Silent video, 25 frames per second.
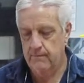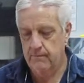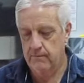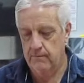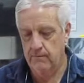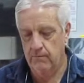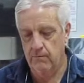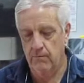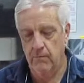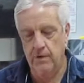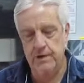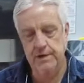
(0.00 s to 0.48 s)

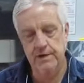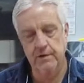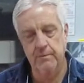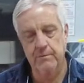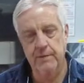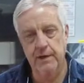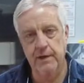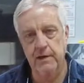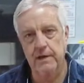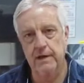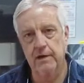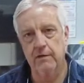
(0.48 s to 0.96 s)
when you're
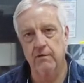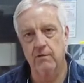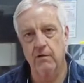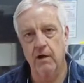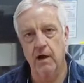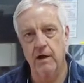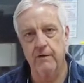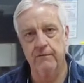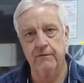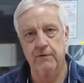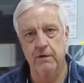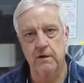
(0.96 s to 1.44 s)
building a
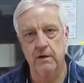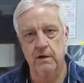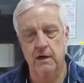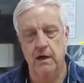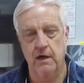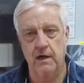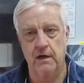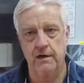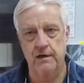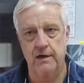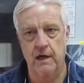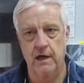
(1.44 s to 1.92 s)
rifle, a
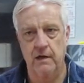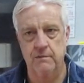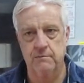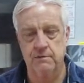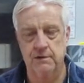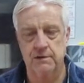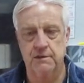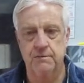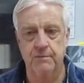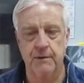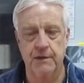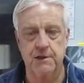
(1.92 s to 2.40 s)
lot of times,
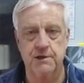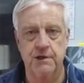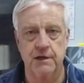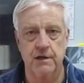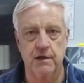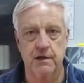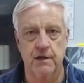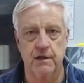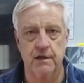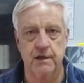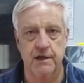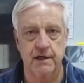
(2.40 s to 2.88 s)
especially
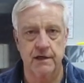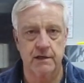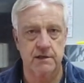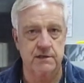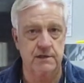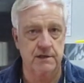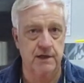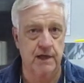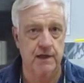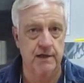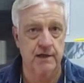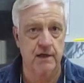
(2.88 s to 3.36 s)
on the
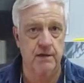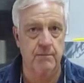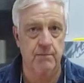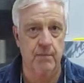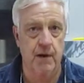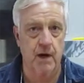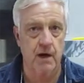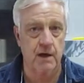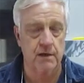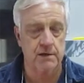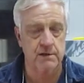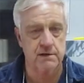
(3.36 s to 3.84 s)
extended
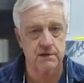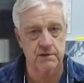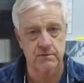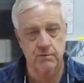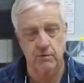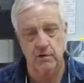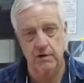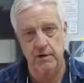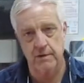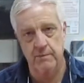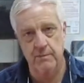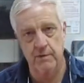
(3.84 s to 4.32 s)
boxes
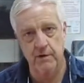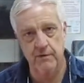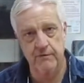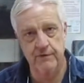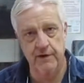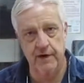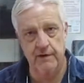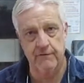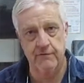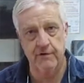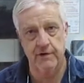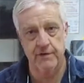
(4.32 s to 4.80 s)
where you're moving
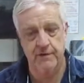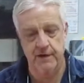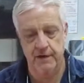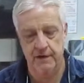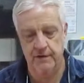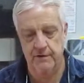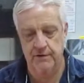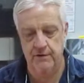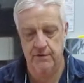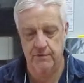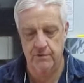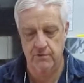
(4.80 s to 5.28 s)

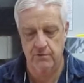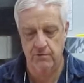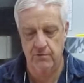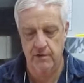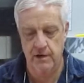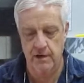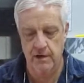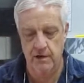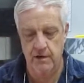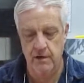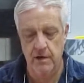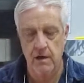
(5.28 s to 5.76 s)
everything to the
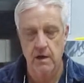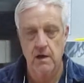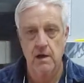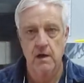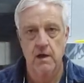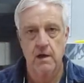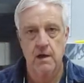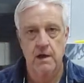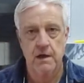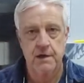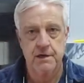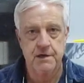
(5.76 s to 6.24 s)
rear,
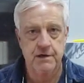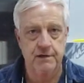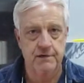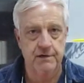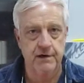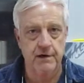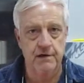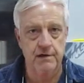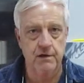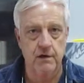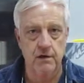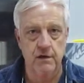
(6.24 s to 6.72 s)
you
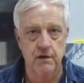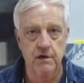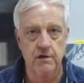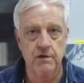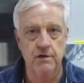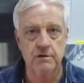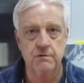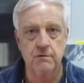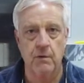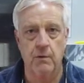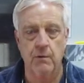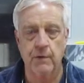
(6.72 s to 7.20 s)
tend to
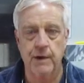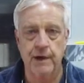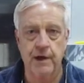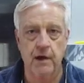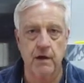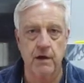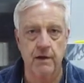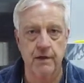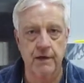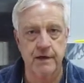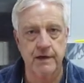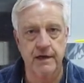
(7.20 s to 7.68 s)
lose what we
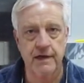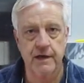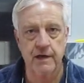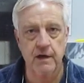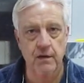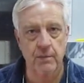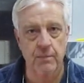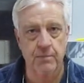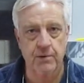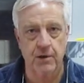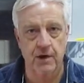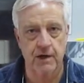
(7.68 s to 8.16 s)
call the heel
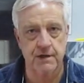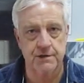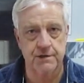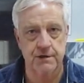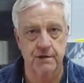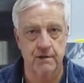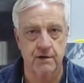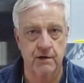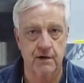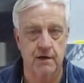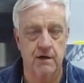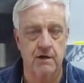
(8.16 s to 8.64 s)

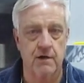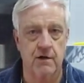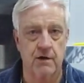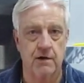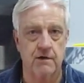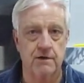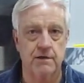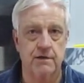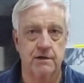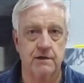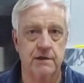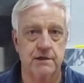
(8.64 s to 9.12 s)
pressure on a
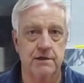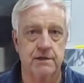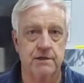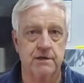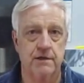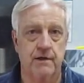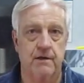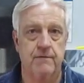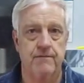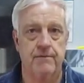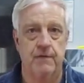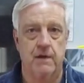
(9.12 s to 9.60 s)
cartridge.
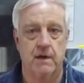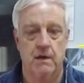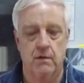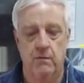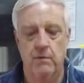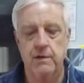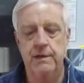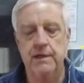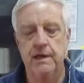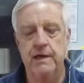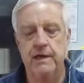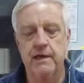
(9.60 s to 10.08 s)

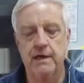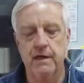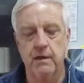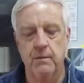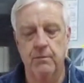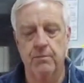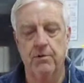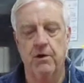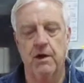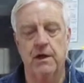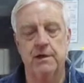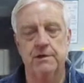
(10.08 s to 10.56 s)
What the heel
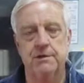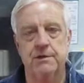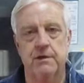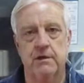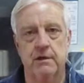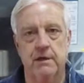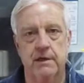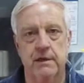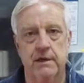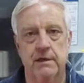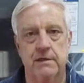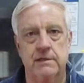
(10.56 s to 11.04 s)
pressure
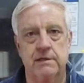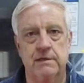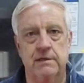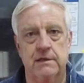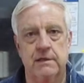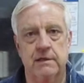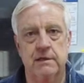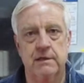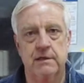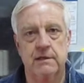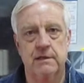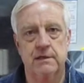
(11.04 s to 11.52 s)

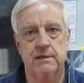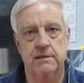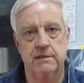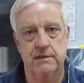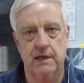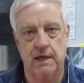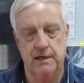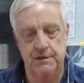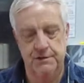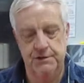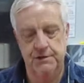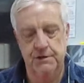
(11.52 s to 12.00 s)
is
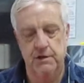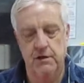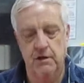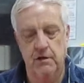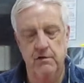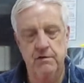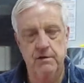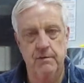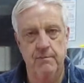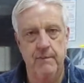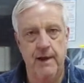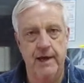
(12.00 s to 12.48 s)
as you
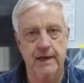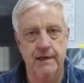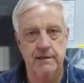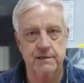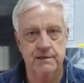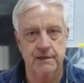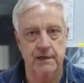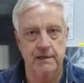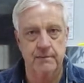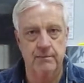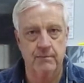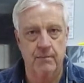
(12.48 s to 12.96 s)
load the
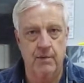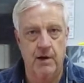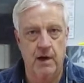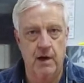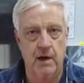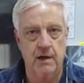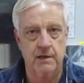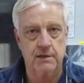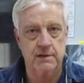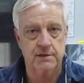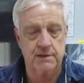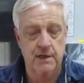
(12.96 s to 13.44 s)
magazine
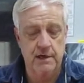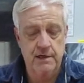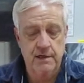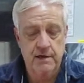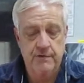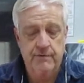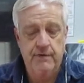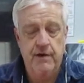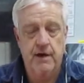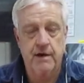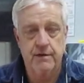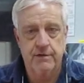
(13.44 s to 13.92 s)
box, say
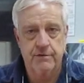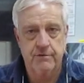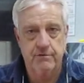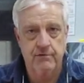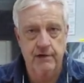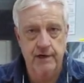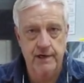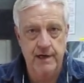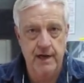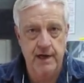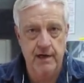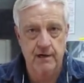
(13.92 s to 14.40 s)
you've got
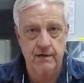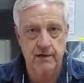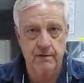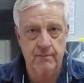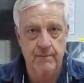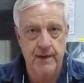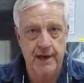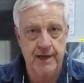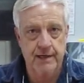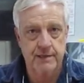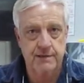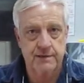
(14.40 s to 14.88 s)
3 down the
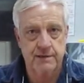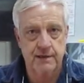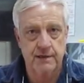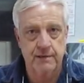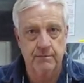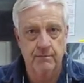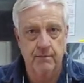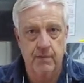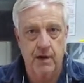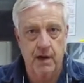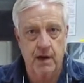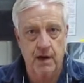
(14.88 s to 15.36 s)
magazine
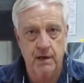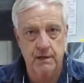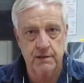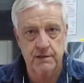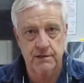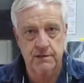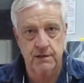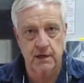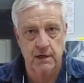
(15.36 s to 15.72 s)
box,